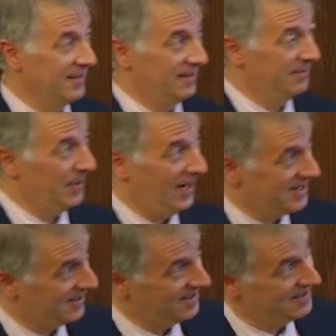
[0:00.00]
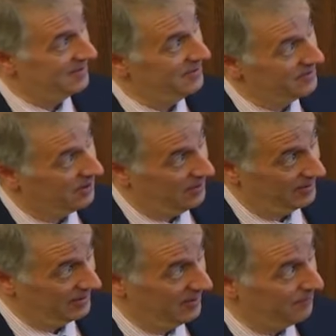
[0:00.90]
in the past considered
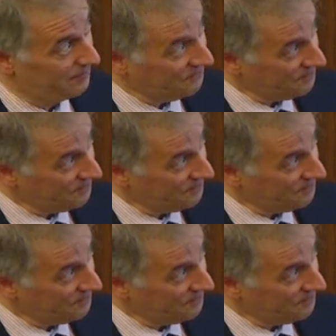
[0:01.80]
calling them